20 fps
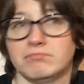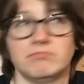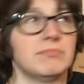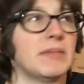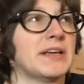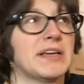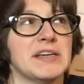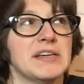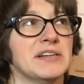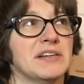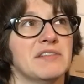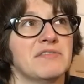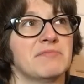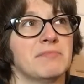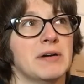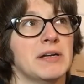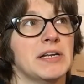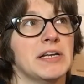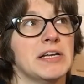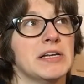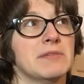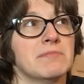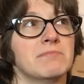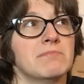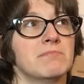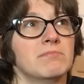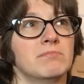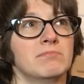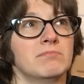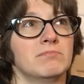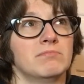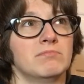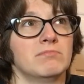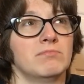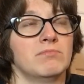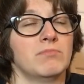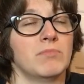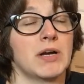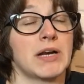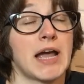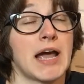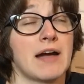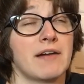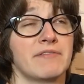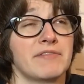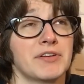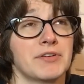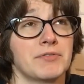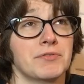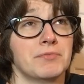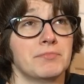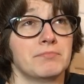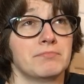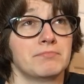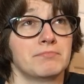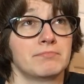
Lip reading: making enough money, what have you.